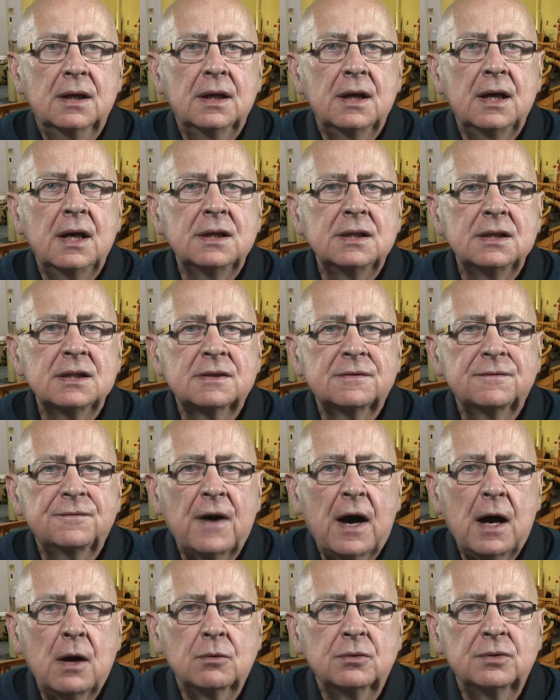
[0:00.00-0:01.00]
It is
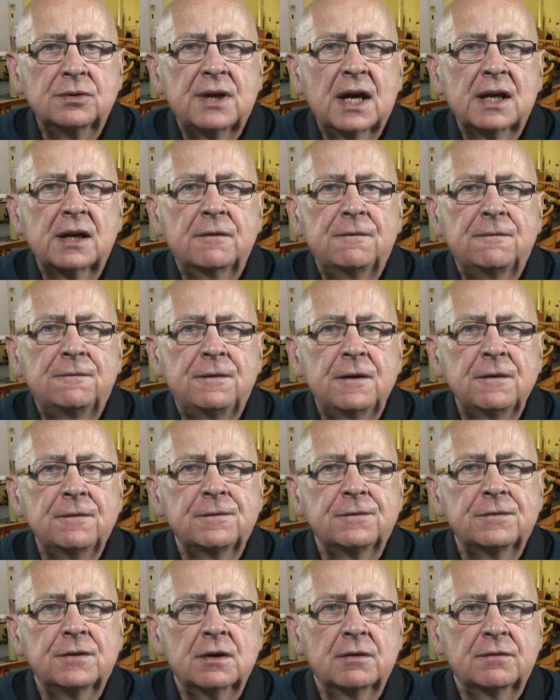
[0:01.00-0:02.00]
found that a
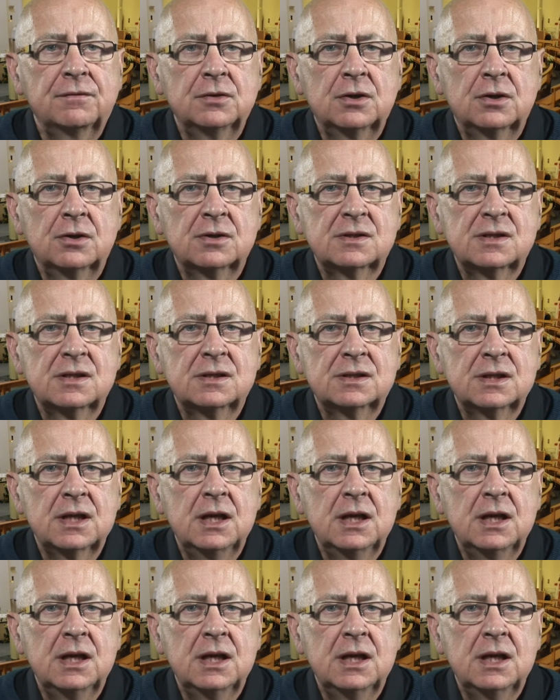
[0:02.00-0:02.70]
fifth of nurses